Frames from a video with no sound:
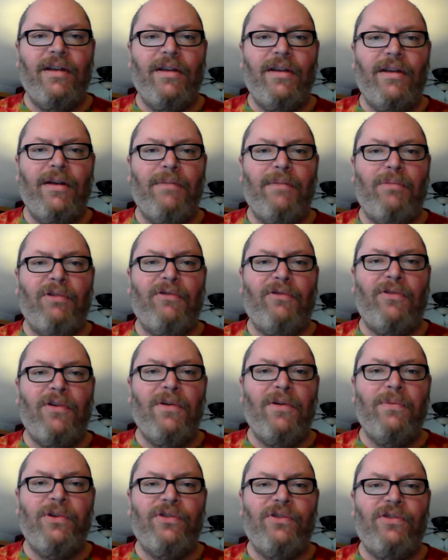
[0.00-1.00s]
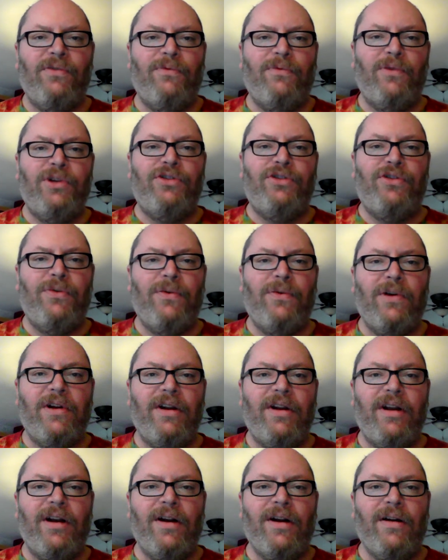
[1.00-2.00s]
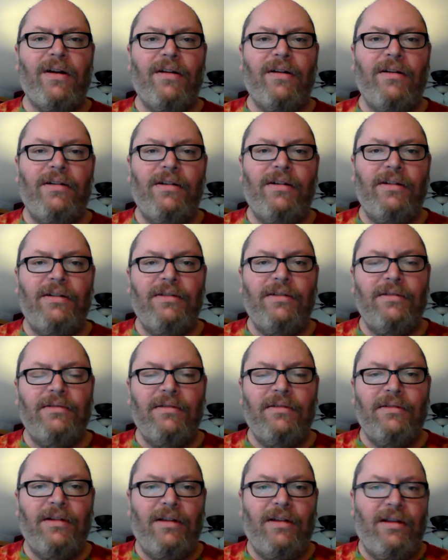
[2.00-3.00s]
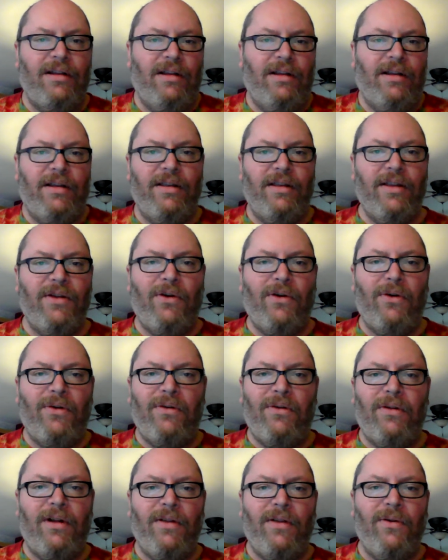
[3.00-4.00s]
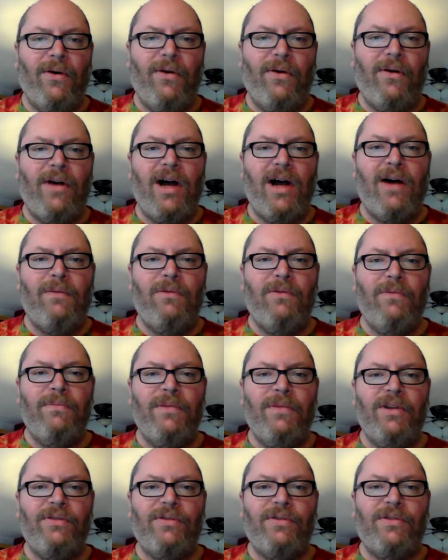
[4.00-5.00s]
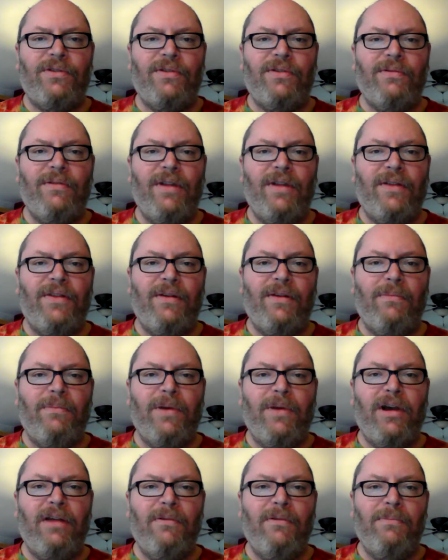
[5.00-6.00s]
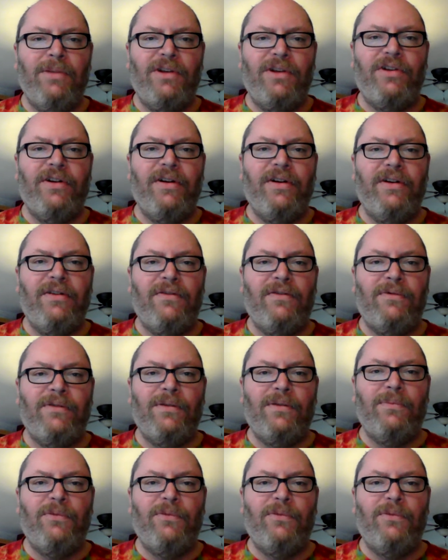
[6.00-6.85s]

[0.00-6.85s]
a performance of Wish You Were Here. The whole album is nothing but material from